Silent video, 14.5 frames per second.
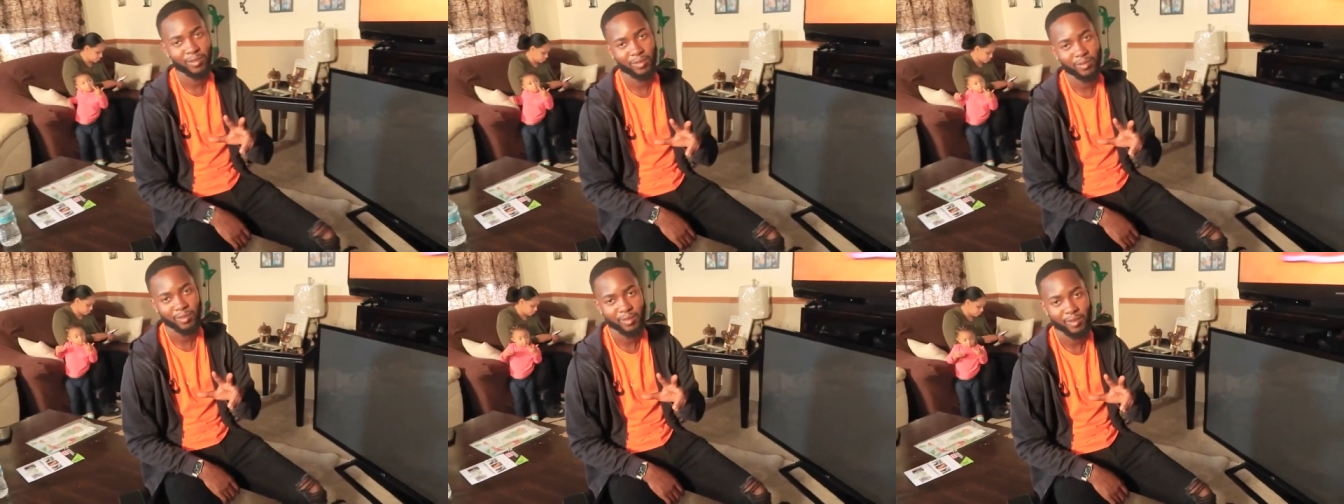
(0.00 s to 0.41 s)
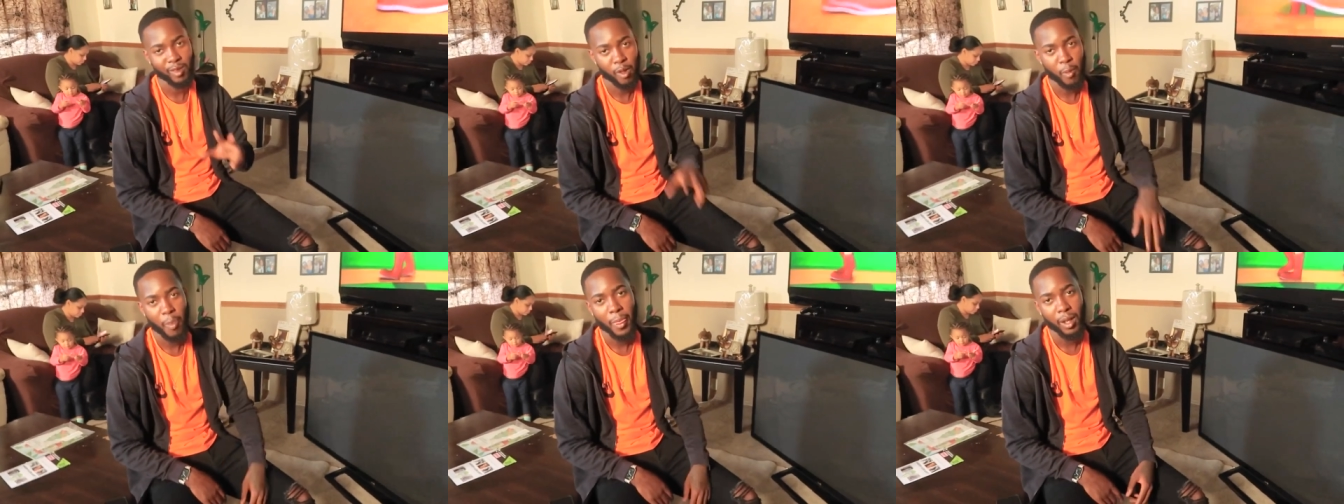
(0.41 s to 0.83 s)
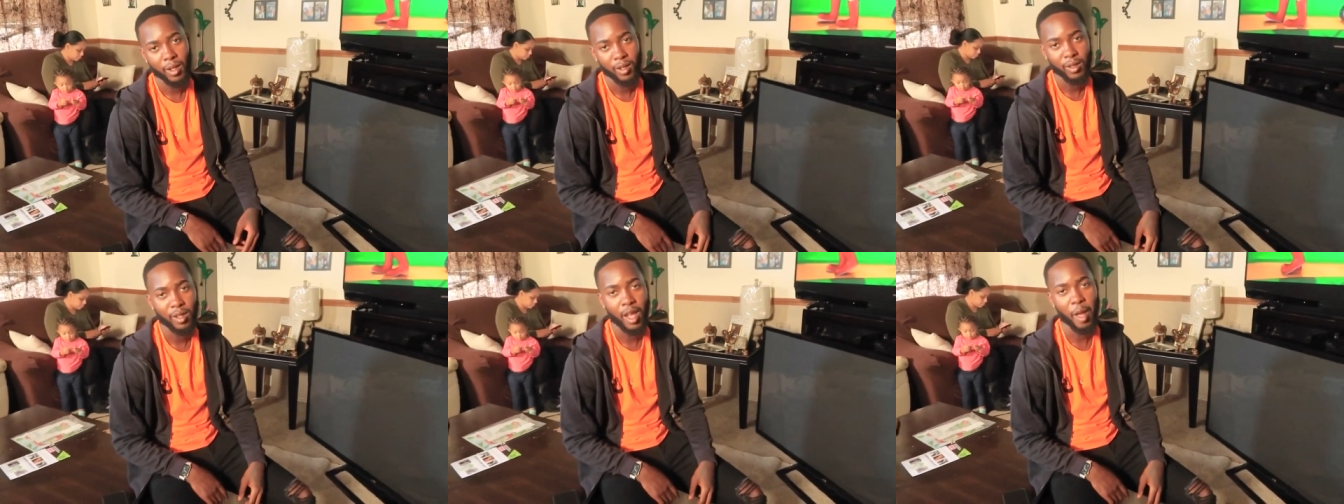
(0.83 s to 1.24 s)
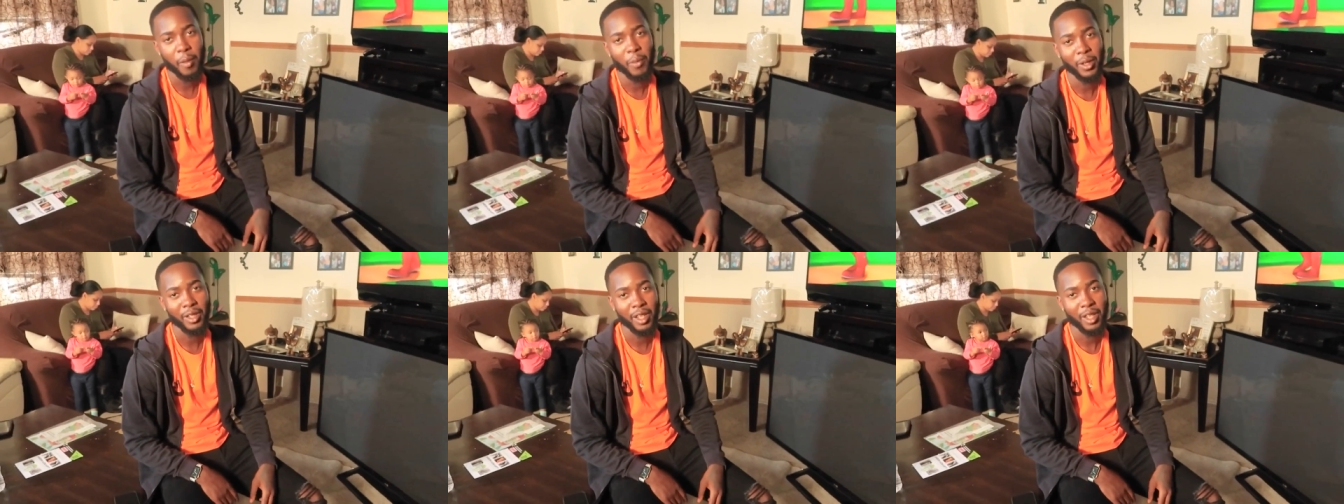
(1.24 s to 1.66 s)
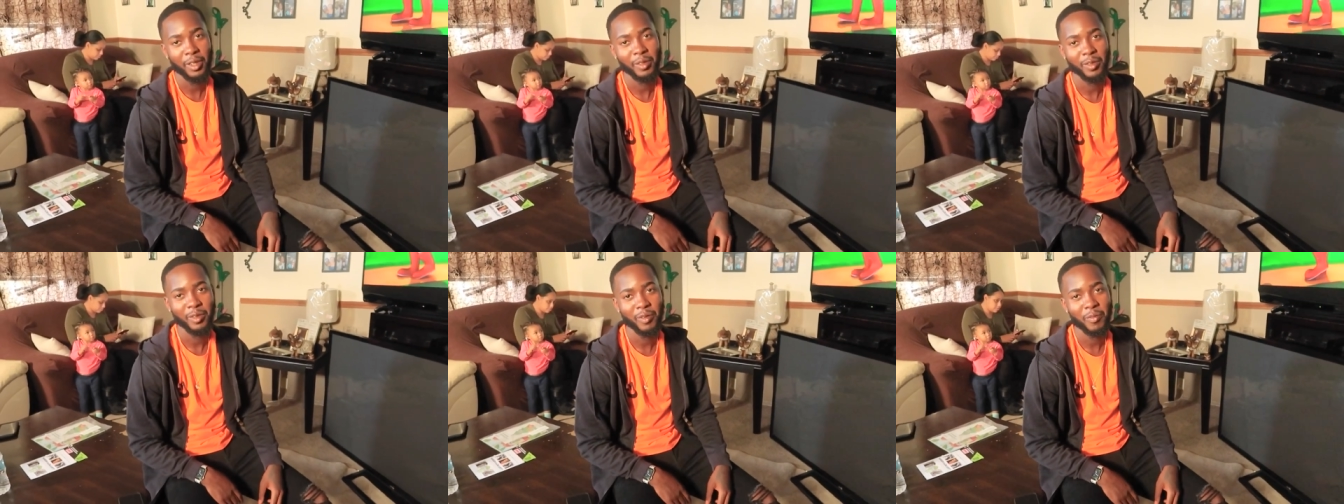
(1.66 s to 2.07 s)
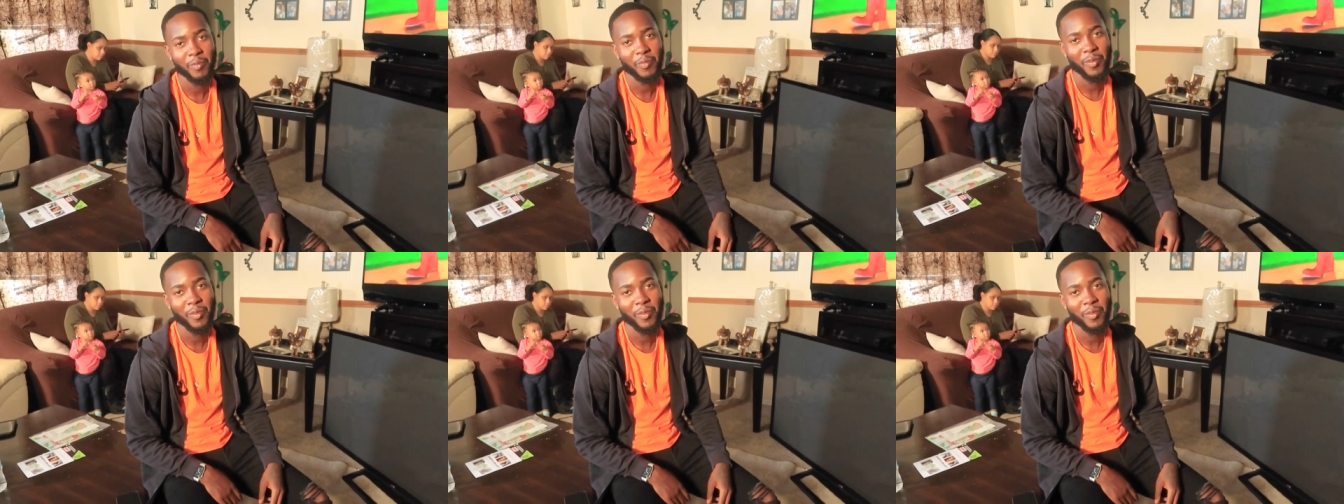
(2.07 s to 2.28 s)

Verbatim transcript: Say happy birthday. Happy, well,